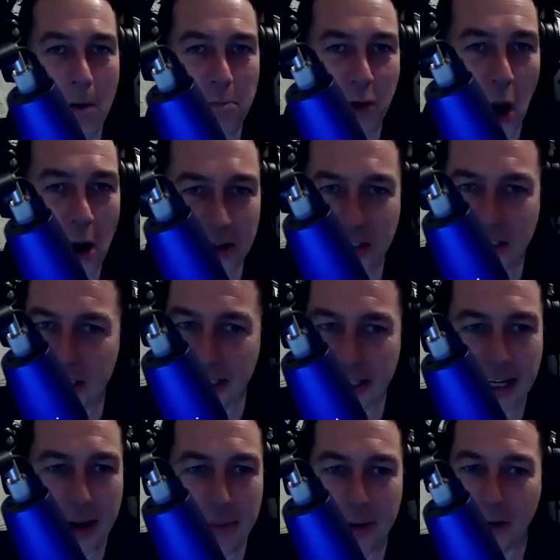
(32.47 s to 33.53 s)
constantly
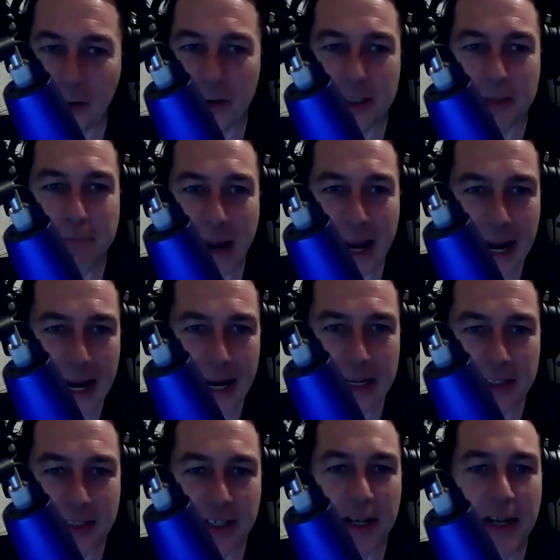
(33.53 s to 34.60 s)
coming across
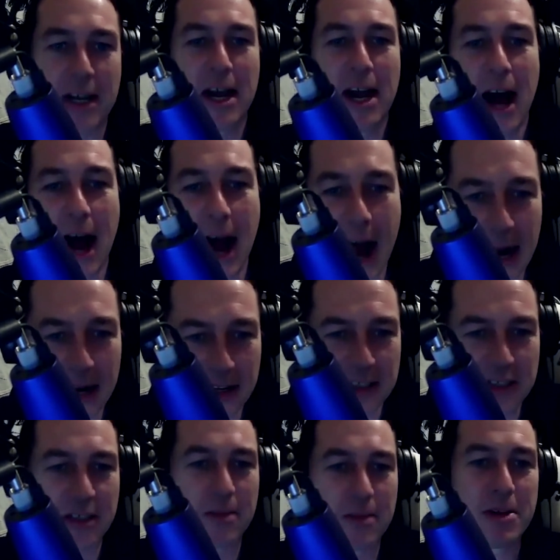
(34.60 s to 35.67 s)
bands and
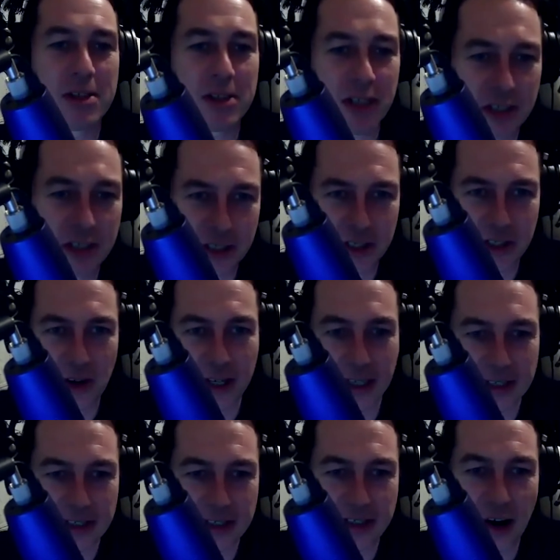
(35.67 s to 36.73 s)
artists and musicians like
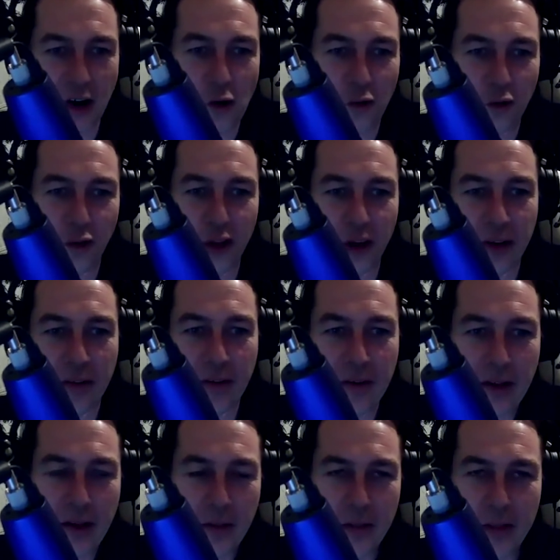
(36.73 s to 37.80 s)
yourself that
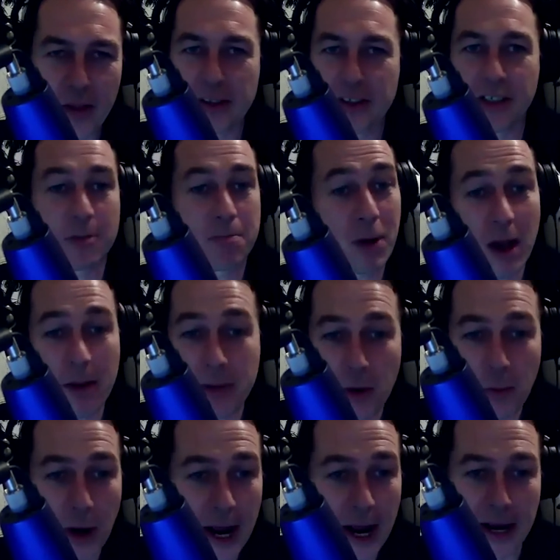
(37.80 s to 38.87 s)
just blow me
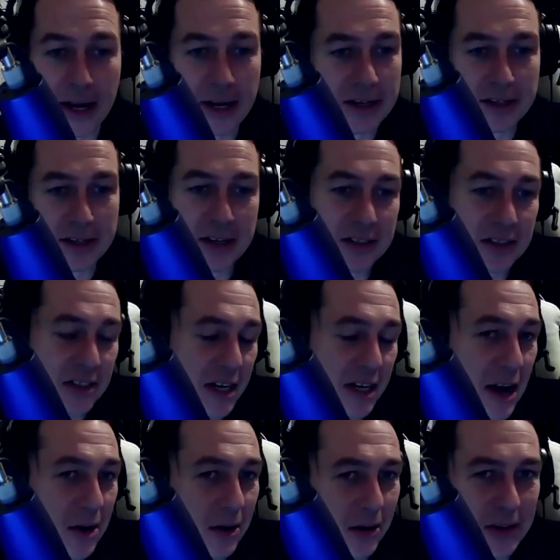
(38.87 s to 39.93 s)
away and see
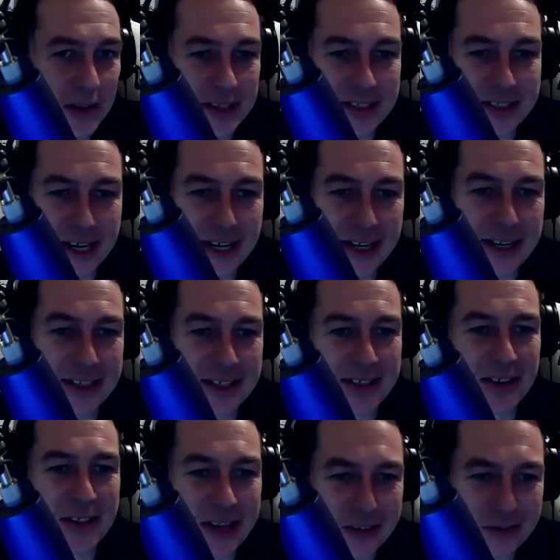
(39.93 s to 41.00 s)
how good this scene is.
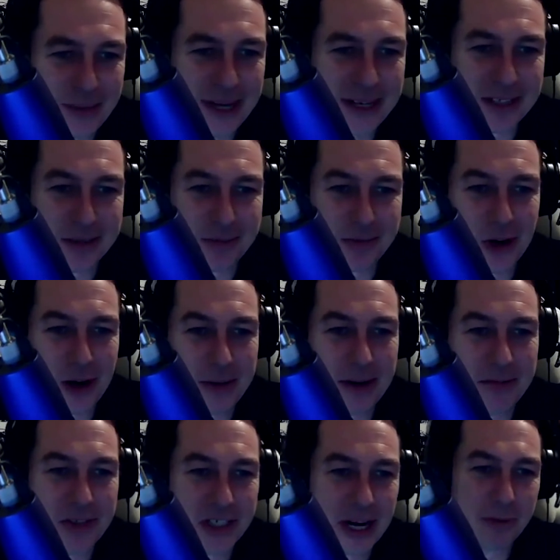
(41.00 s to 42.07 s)
So thanks for making some time to
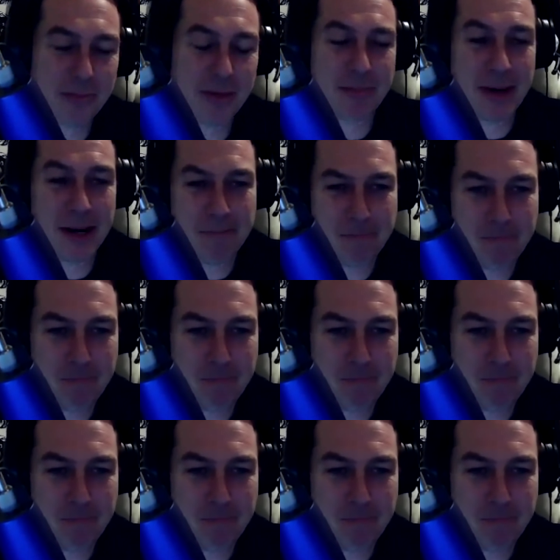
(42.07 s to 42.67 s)
have a chat with me, man.